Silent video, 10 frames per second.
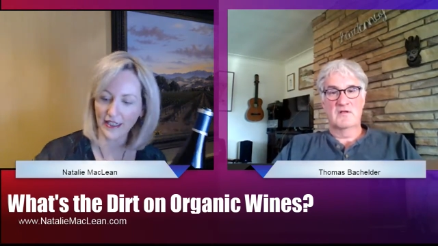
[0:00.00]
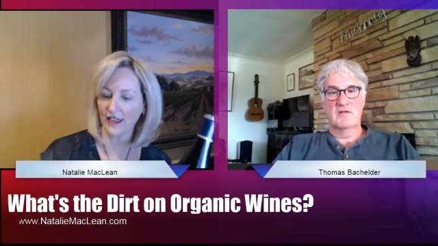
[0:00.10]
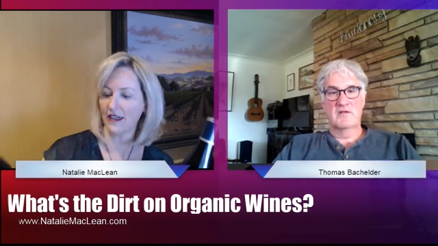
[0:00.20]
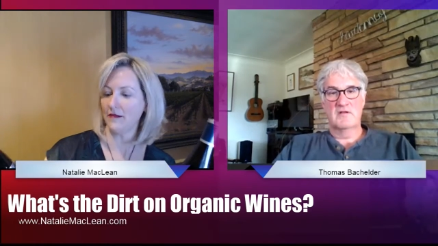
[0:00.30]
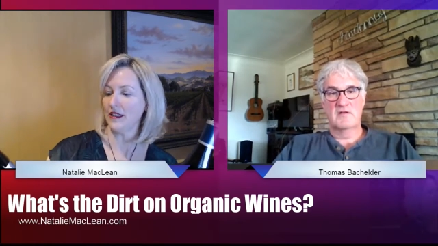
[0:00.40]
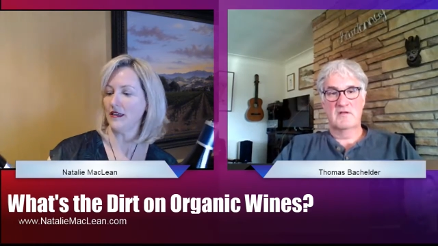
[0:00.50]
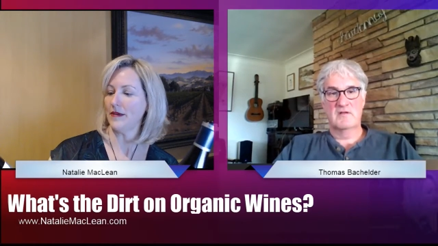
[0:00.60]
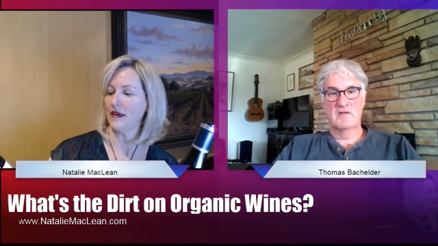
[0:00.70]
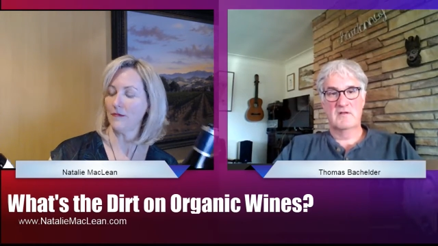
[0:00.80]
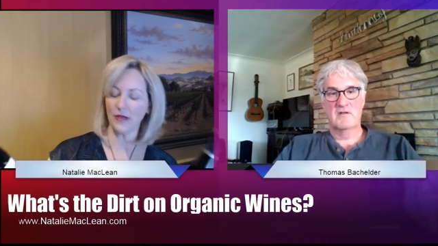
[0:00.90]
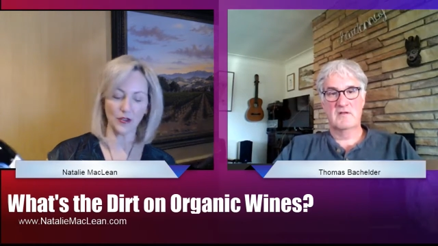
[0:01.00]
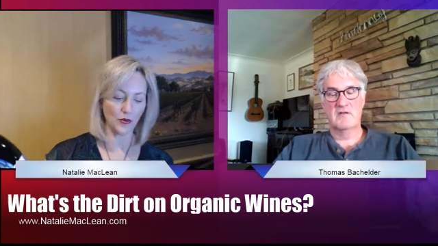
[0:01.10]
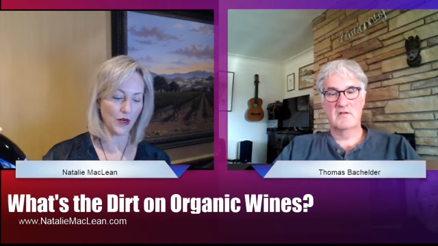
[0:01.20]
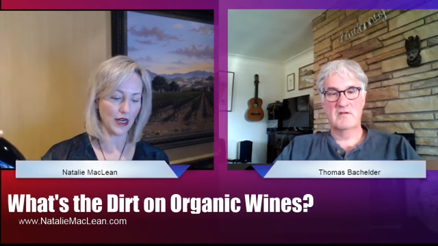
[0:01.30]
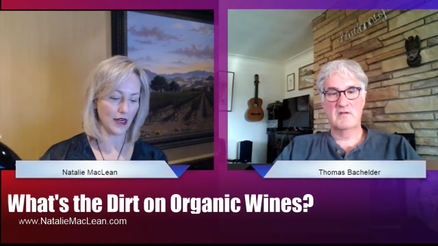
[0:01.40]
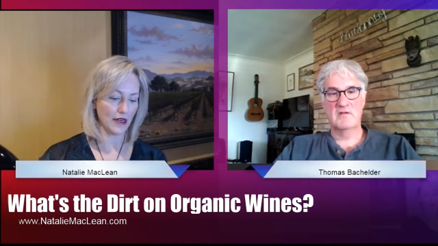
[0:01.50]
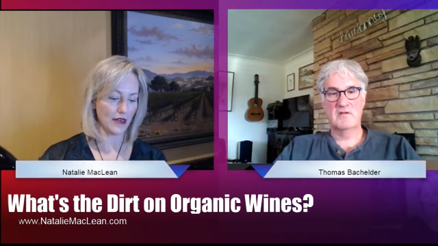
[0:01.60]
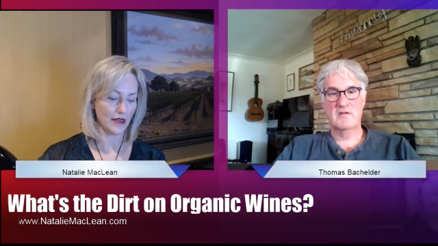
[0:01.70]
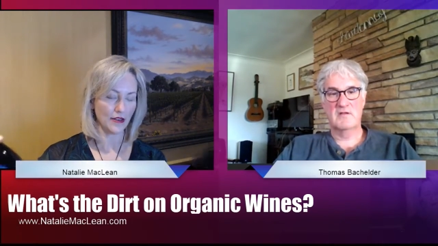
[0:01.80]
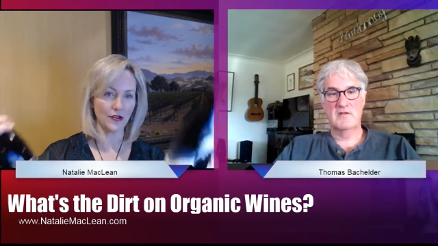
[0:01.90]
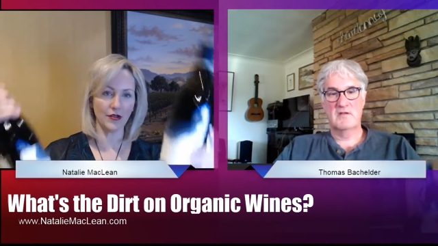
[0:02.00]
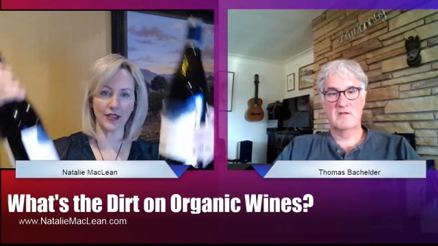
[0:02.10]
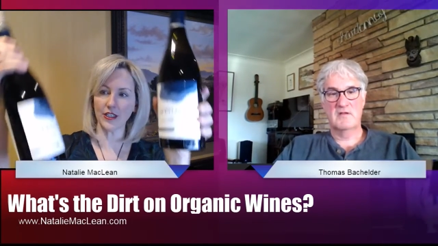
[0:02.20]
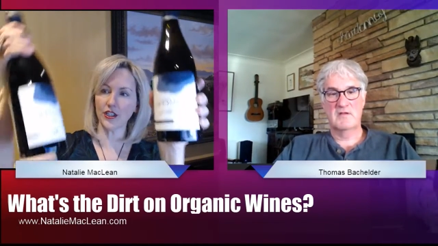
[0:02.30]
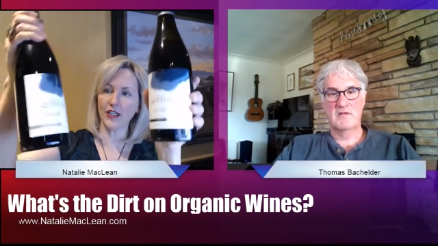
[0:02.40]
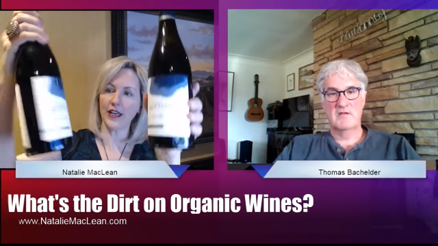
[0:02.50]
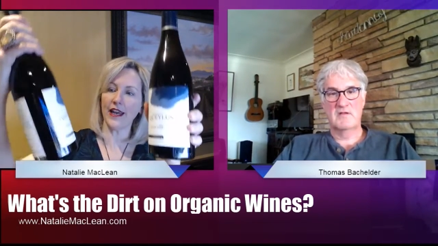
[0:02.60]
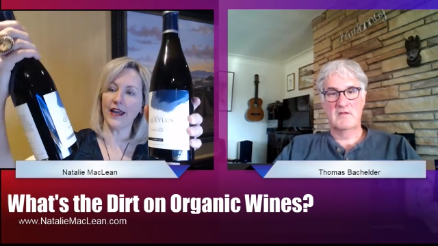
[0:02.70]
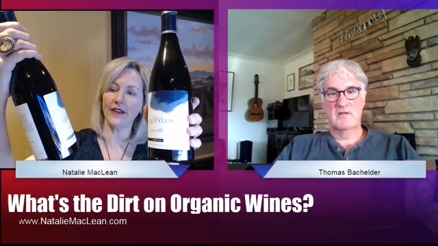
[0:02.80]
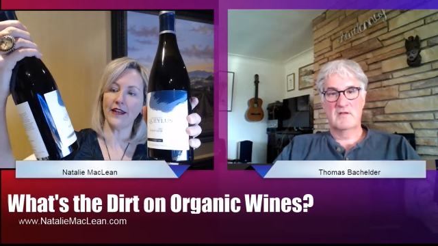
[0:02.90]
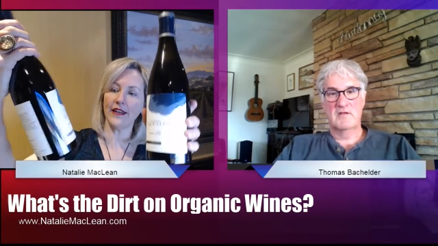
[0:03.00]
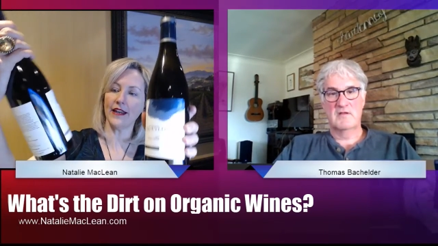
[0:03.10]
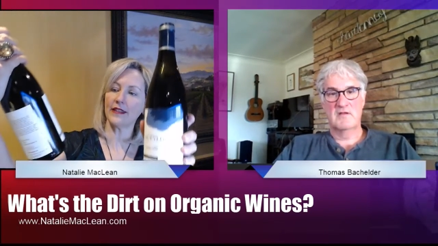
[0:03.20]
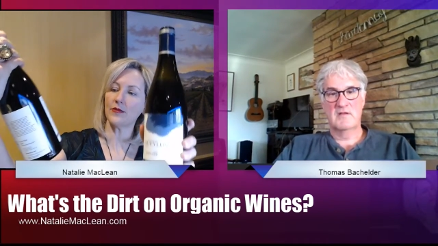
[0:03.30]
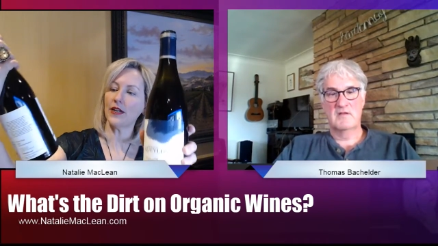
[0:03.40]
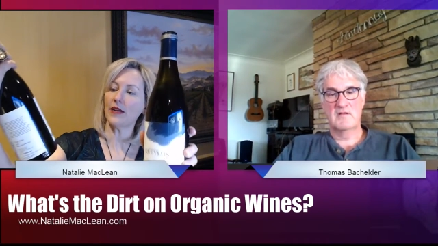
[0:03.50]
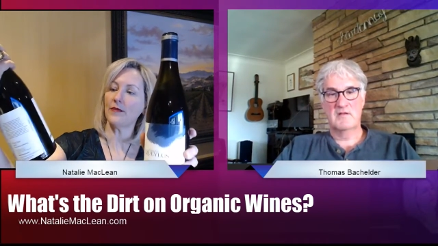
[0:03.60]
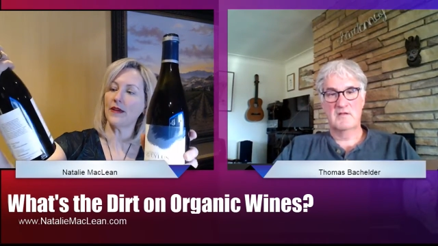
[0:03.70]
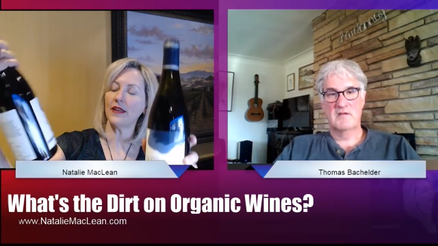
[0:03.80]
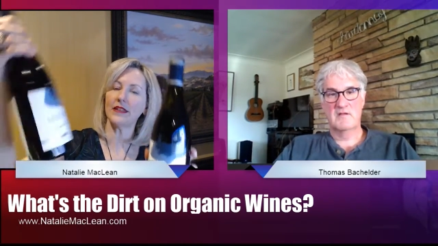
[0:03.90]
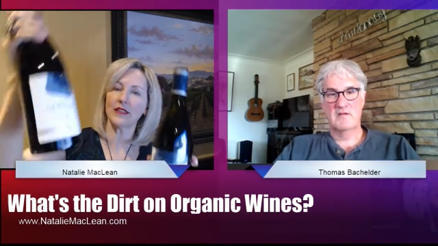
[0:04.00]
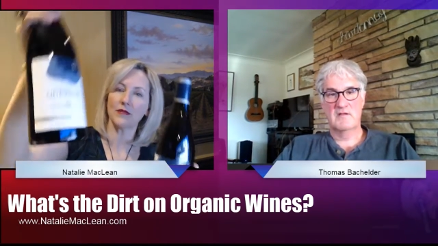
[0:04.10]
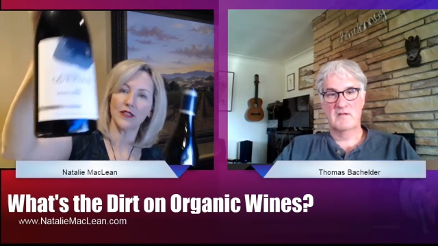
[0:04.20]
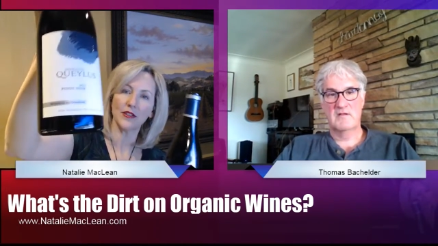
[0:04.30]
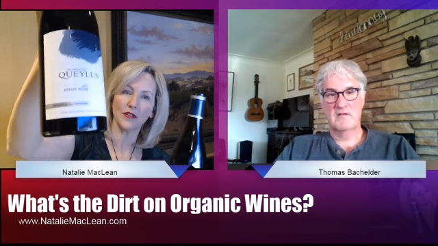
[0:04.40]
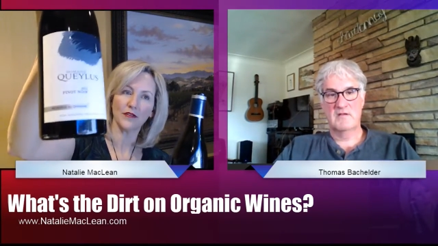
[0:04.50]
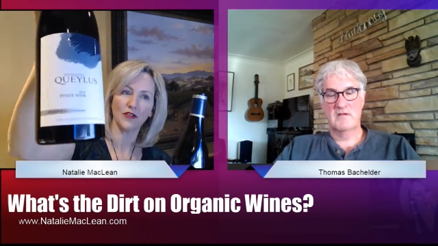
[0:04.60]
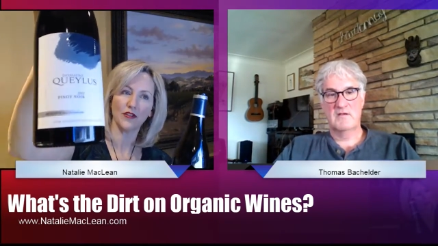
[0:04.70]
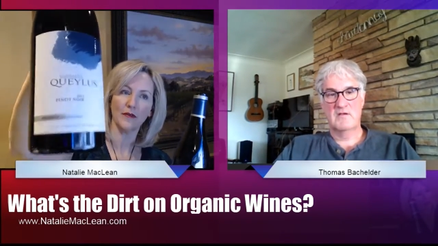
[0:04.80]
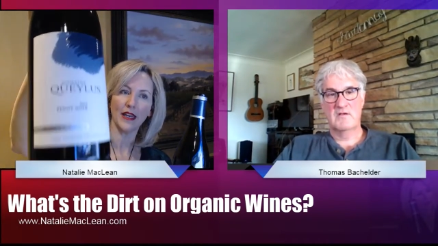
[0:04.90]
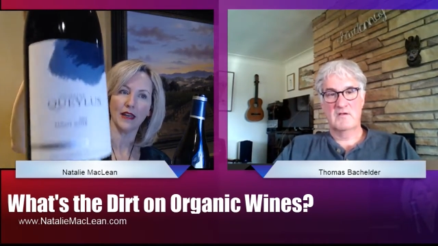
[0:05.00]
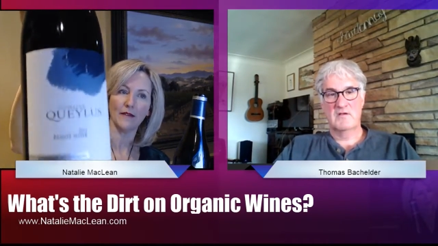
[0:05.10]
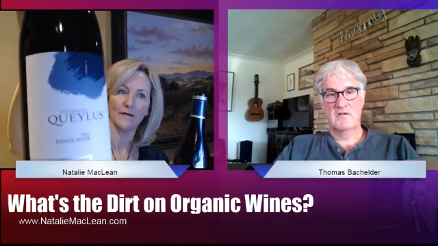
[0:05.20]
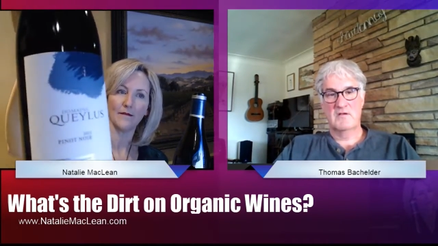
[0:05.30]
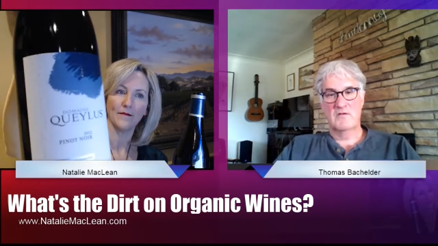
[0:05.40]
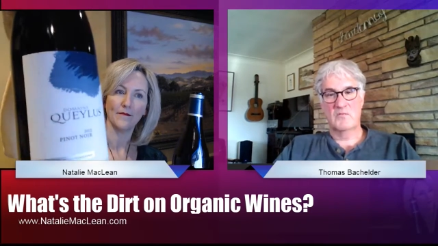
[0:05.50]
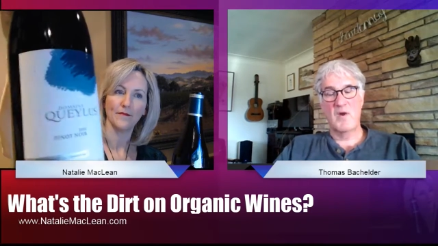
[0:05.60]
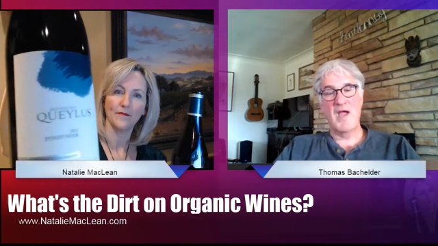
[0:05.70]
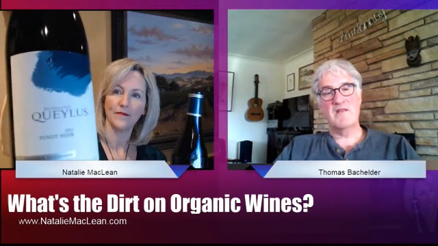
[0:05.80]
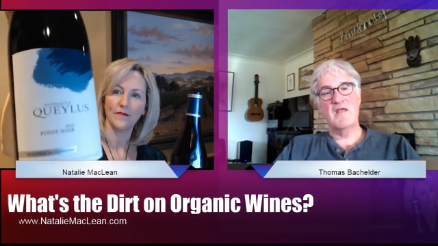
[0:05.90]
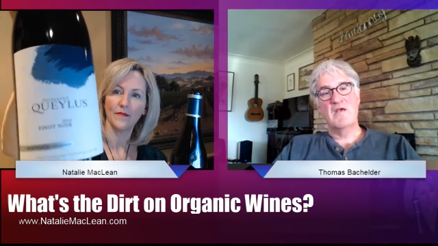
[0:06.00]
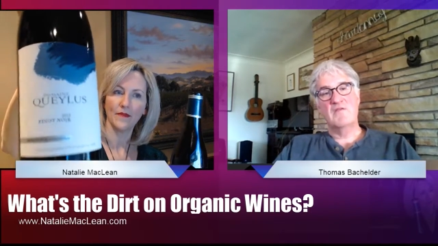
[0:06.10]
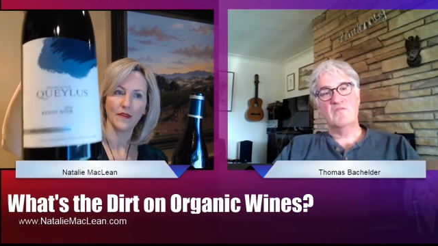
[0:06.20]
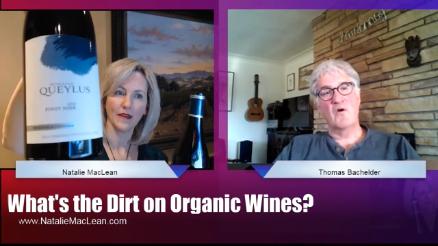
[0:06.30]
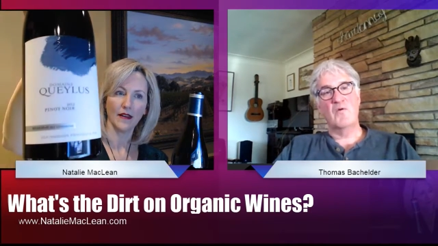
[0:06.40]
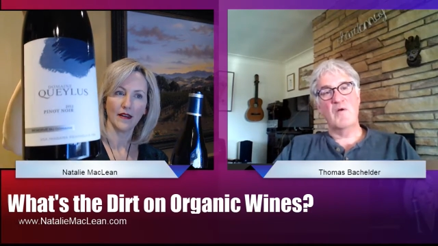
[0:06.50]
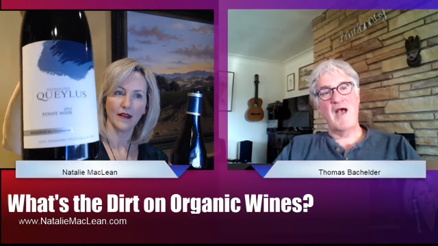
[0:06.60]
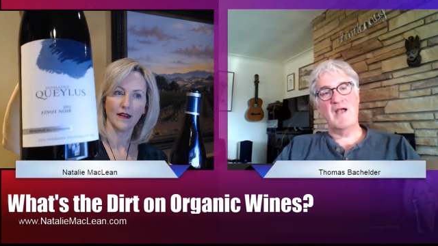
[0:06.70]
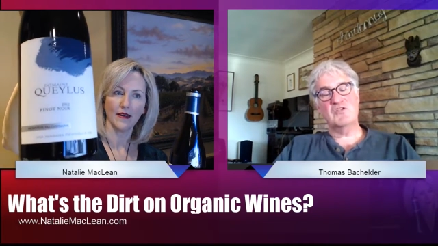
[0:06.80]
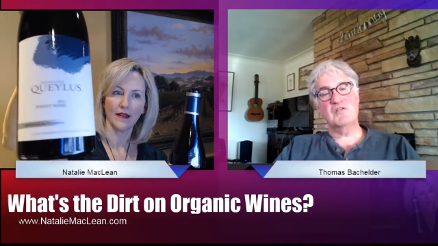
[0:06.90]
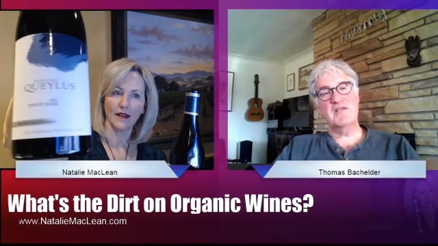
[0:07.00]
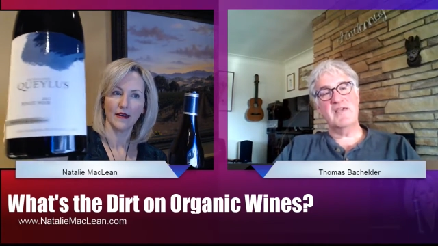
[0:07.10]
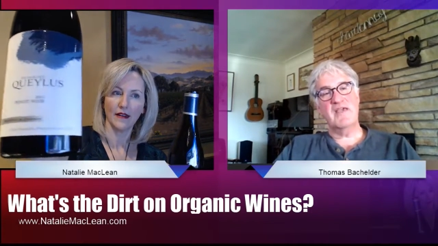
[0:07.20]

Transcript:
Speaker 1: um, a little bit between the tradition and the next one up, I think, is the Reserve de Domaine.
Speaker 2: Right. So actually,